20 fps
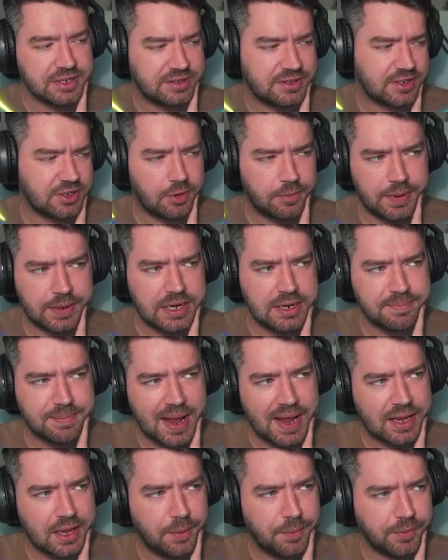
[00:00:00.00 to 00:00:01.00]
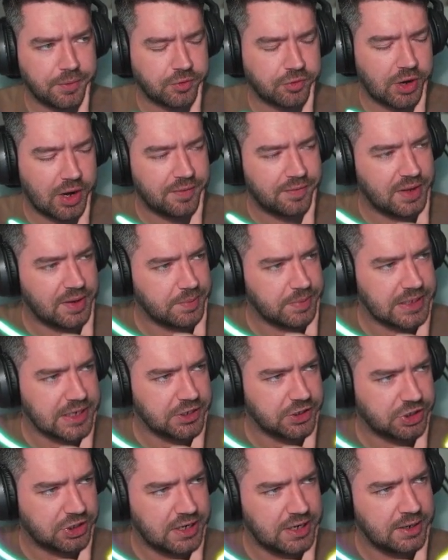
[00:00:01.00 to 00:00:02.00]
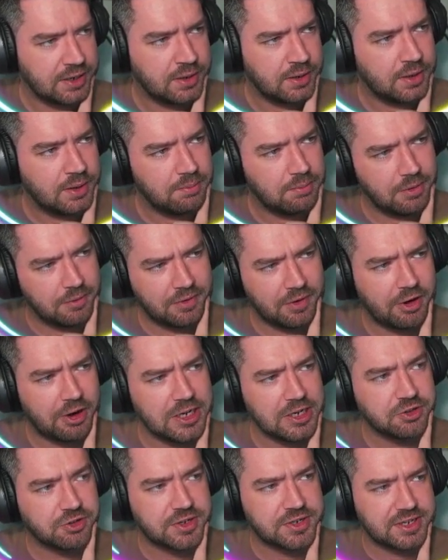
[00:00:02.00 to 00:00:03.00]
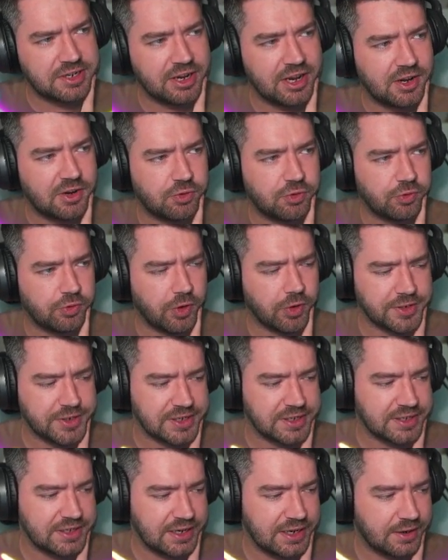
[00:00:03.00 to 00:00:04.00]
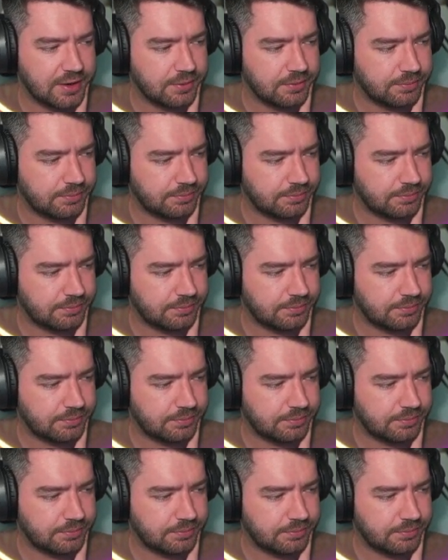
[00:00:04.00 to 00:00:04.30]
stop any backup of traffic, potentially. But very interesting it crosses here.